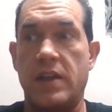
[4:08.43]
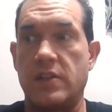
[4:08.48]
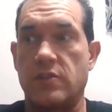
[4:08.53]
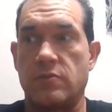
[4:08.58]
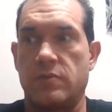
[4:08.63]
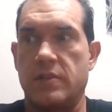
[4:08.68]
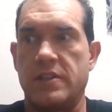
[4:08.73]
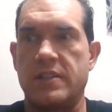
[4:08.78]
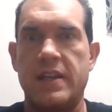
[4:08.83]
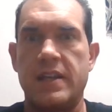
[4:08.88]

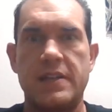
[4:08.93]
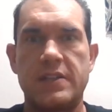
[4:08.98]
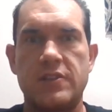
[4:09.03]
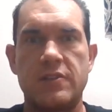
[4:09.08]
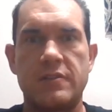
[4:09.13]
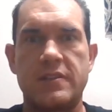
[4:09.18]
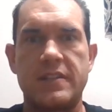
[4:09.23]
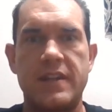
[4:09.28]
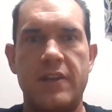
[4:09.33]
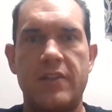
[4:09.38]
That's what they said.
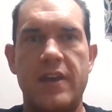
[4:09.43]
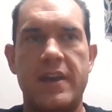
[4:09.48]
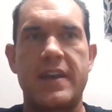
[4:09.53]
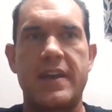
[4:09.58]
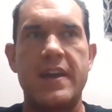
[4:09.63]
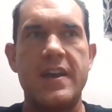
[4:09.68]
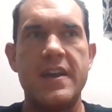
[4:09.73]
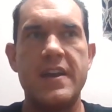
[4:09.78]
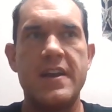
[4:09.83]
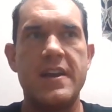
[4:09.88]
So it's not like
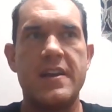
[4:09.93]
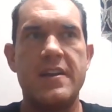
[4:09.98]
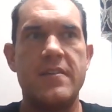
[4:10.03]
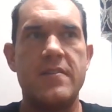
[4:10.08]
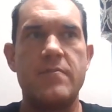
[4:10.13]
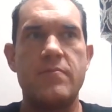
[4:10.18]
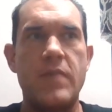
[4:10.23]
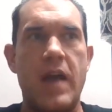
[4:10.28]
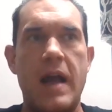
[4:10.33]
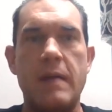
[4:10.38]

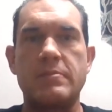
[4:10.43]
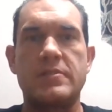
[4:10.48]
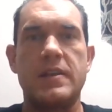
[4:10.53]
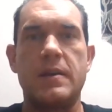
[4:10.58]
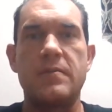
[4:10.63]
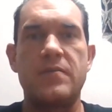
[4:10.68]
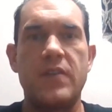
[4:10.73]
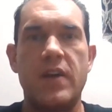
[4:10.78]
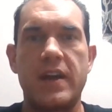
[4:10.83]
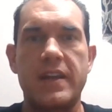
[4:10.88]
I'm
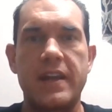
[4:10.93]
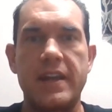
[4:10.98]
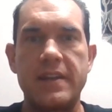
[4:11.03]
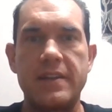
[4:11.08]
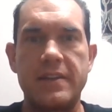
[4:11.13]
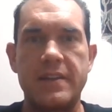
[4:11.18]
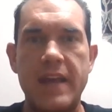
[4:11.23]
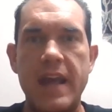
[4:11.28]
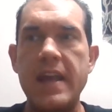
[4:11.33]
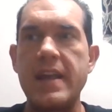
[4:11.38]
some
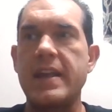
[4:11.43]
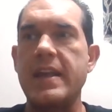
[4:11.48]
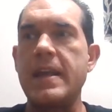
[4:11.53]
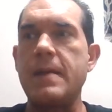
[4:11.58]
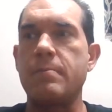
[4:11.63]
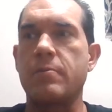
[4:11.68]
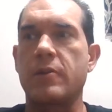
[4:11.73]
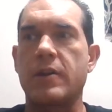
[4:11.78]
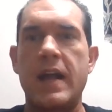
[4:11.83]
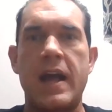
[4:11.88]
fucking
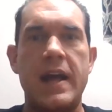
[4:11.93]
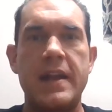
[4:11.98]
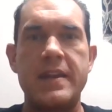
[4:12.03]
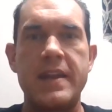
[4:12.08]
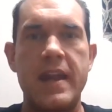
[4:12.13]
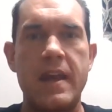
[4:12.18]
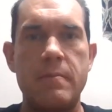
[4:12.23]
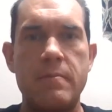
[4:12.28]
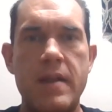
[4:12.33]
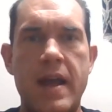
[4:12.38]
gatekeeper,
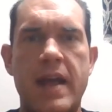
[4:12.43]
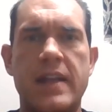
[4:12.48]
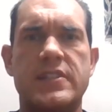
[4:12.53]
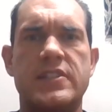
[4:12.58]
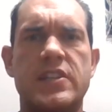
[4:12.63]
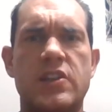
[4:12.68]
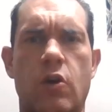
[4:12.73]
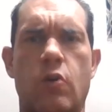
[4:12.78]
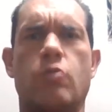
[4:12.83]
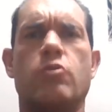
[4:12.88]
goddamn
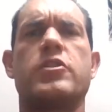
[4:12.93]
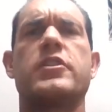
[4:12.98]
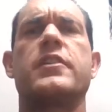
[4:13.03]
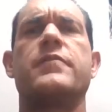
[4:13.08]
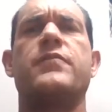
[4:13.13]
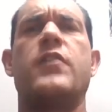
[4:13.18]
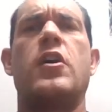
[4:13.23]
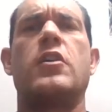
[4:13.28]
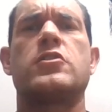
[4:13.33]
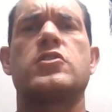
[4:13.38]
Nazi. Only
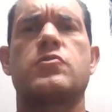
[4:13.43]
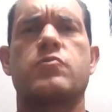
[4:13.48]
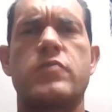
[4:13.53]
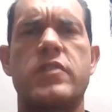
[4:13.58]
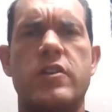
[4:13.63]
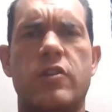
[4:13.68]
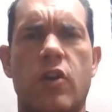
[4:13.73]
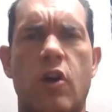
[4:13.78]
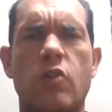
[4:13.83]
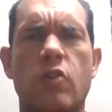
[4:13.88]
Cabalt's
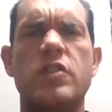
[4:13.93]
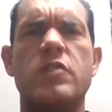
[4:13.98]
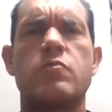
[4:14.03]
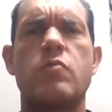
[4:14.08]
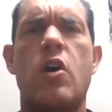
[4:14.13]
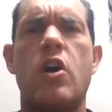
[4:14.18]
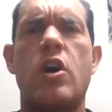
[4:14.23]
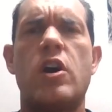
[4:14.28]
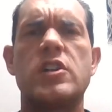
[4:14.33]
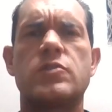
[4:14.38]
real. Only
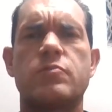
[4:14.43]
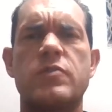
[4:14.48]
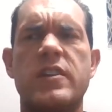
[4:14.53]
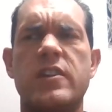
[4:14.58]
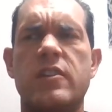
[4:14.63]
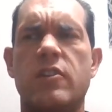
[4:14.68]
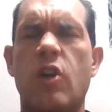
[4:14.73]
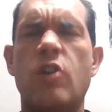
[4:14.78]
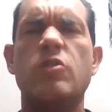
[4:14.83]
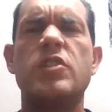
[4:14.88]
Raw's
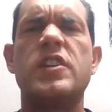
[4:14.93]
real.